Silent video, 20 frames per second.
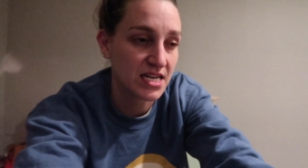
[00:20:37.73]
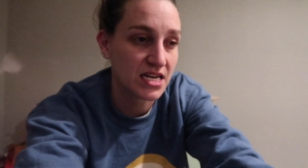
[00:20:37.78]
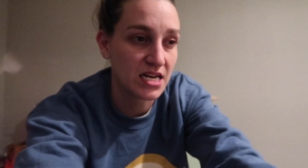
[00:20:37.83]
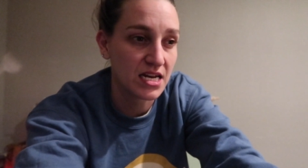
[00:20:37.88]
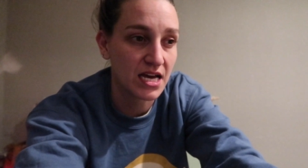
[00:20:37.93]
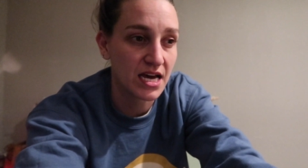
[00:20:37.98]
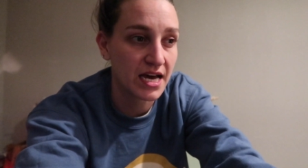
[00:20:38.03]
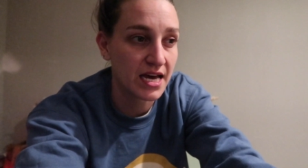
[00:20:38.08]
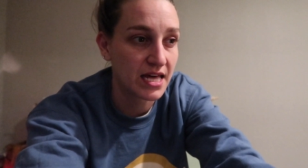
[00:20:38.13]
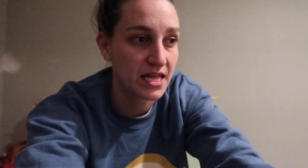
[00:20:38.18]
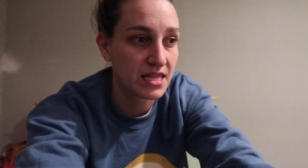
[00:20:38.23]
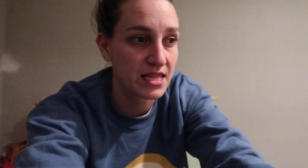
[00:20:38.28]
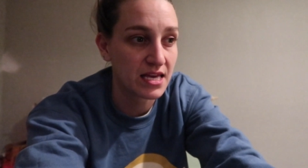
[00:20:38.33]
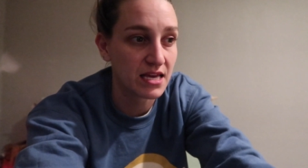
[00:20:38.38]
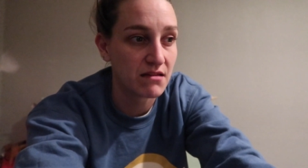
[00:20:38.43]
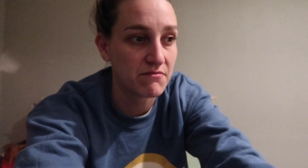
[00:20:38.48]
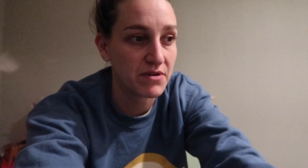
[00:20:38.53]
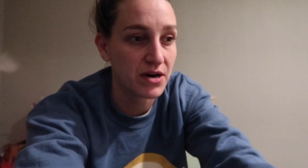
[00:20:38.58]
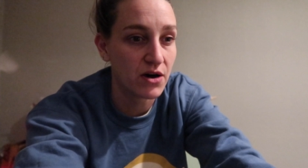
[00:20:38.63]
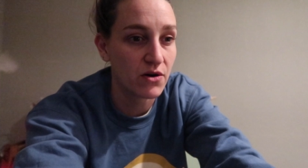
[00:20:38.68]
and I
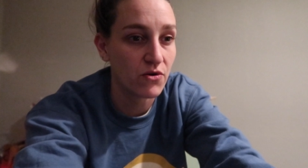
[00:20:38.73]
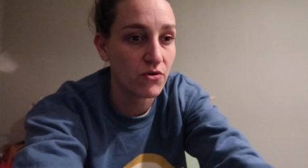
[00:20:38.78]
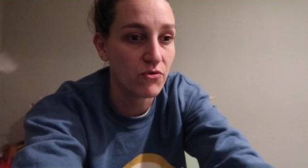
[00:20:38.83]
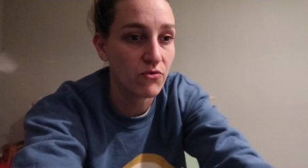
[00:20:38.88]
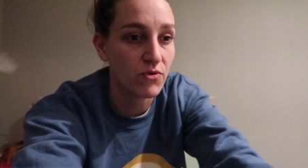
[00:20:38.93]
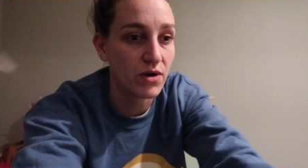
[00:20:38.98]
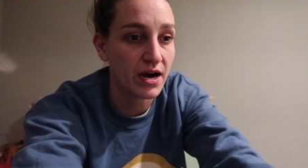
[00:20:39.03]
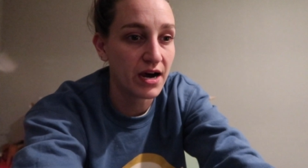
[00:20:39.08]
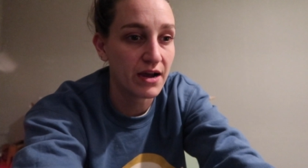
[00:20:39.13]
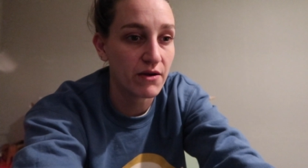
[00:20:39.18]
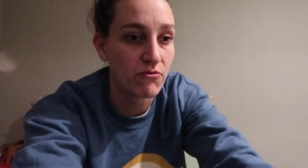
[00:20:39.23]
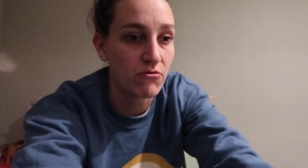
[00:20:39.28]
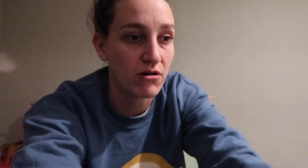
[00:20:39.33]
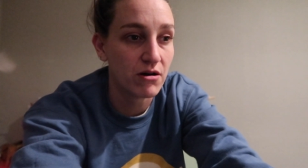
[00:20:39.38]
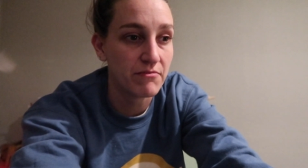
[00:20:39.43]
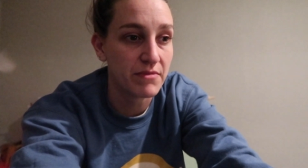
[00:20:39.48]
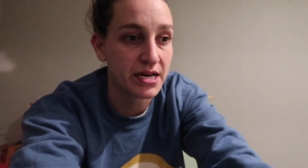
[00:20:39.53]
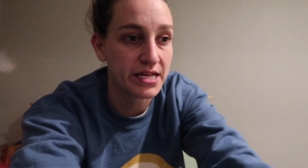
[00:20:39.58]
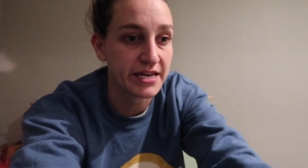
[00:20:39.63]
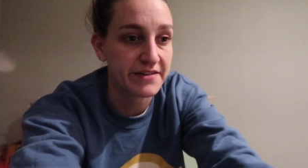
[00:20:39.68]
think about what I
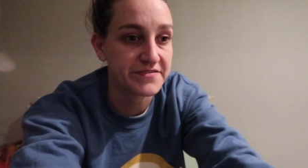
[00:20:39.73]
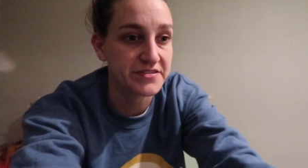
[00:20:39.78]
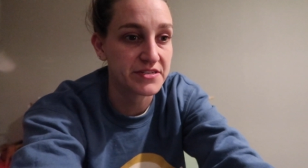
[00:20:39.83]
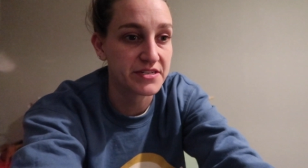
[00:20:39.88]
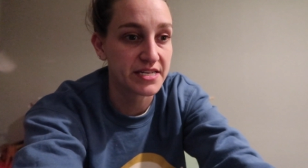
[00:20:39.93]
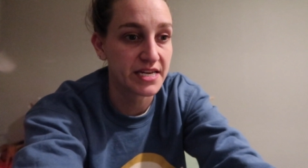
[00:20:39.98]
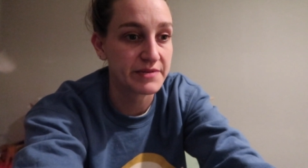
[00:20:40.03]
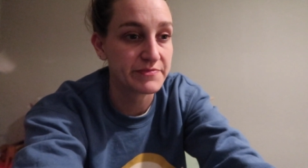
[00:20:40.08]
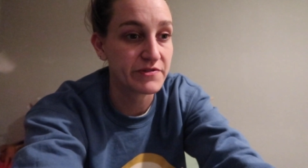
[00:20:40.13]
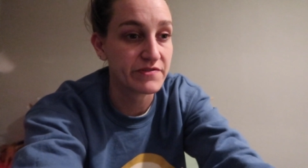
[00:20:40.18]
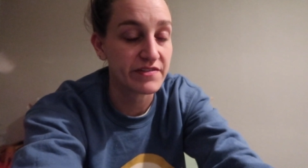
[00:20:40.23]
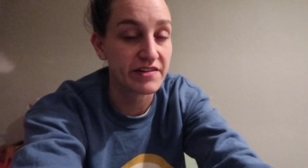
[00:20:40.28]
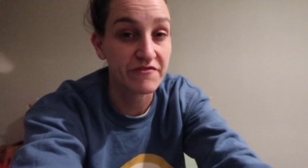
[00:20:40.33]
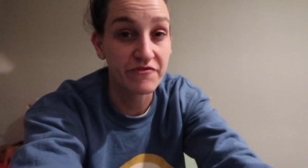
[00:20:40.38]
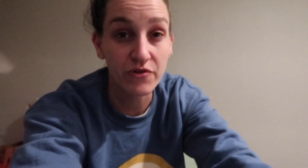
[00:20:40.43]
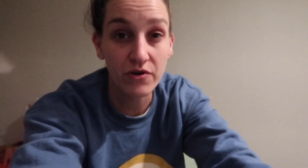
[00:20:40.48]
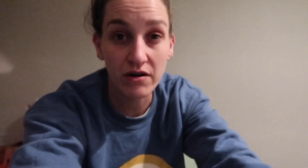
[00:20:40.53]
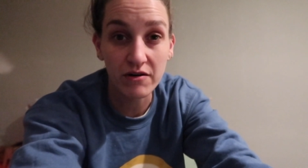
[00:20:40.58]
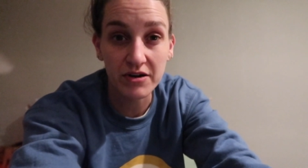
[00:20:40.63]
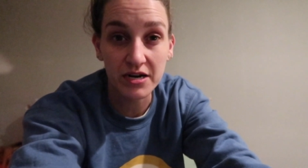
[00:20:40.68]
want my life to look like
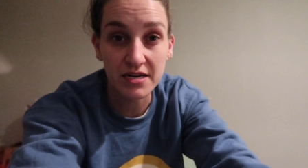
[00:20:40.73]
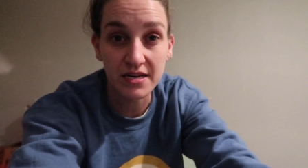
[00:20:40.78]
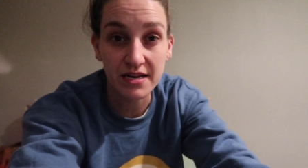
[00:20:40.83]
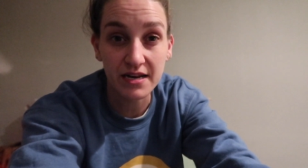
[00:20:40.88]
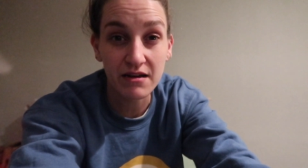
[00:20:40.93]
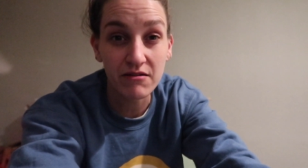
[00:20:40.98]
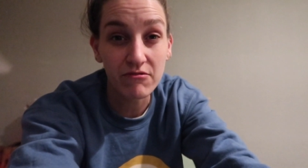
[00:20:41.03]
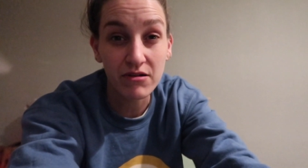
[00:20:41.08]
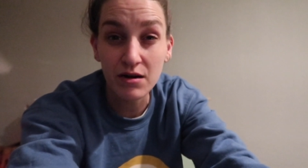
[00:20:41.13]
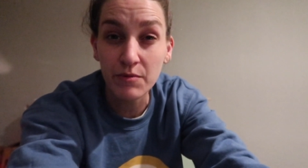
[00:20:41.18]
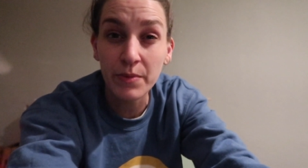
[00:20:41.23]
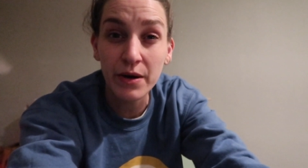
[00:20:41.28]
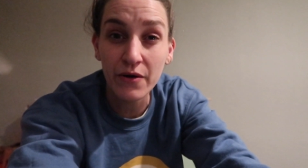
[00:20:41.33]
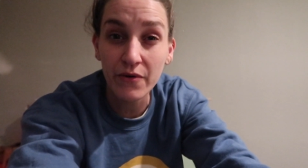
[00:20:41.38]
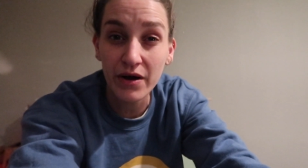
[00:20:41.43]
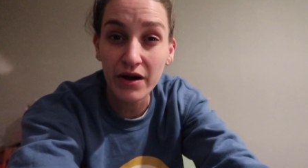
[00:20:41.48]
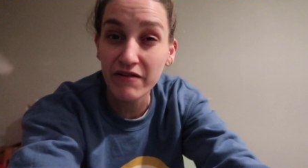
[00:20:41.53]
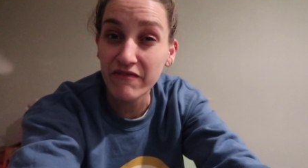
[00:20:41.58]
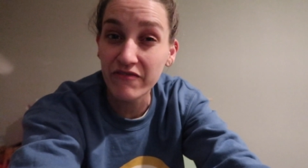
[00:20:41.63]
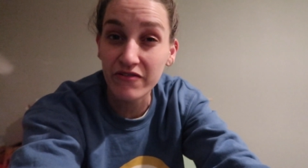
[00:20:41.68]
moving forward, and I want to be
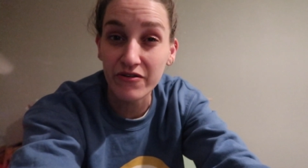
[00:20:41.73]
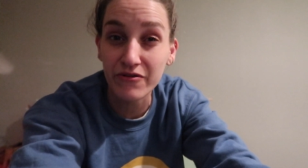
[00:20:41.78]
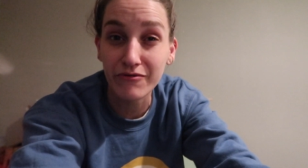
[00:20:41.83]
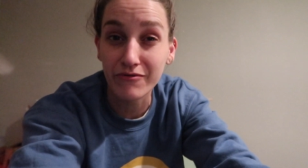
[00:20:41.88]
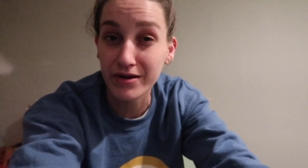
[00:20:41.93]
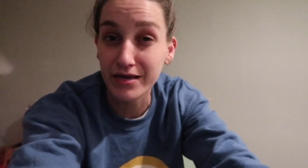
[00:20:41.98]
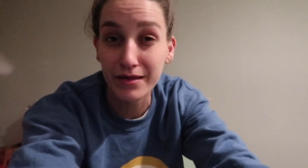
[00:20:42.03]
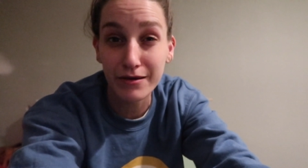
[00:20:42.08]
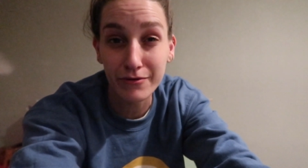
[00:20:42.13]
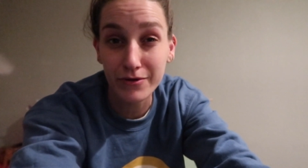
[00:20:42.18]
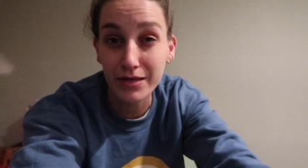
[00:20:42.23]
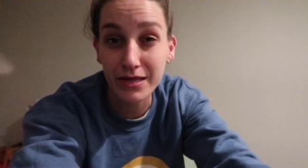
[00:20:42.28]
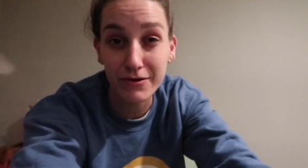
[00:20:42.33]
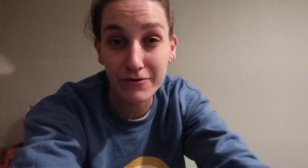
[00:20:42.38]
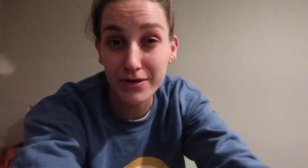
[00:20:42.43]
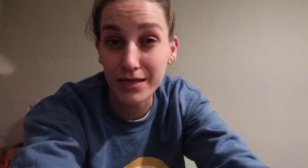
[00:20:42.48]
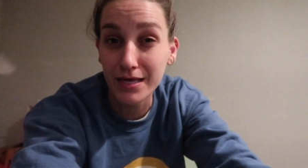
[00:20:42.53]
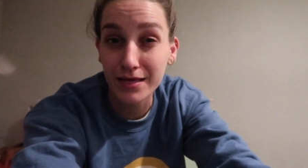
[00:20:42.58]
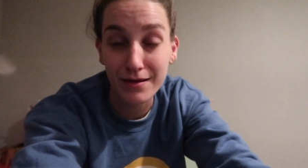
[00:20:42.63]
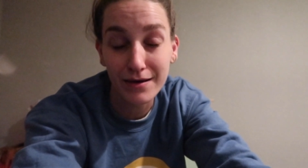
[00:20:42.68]
around for a really,
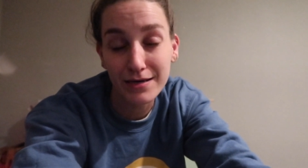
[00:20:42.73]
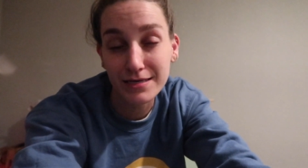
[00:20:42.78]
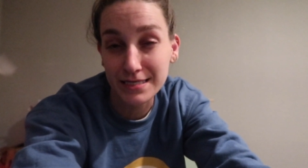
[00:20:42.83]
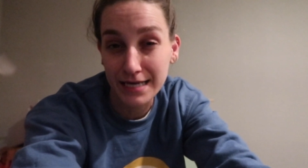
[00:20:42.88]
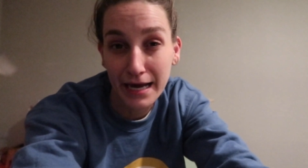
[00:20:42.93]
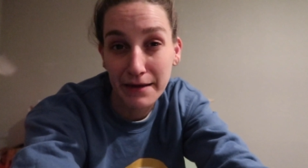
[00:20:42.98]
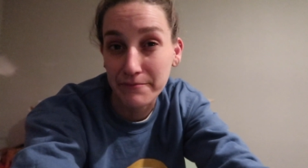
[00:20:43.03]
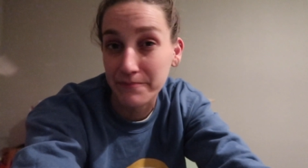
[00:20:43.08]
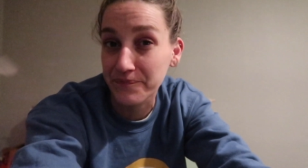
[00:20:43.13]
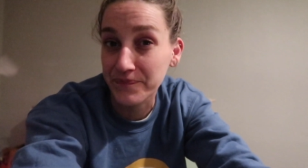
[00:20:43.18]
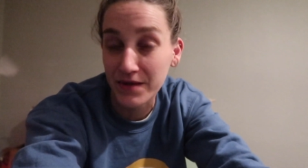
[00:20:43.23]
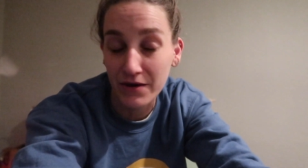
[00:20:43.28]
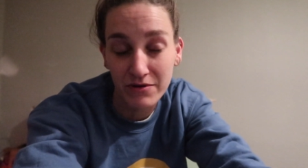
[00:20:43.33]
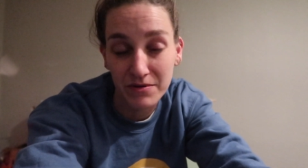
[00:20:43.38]
really, really long time.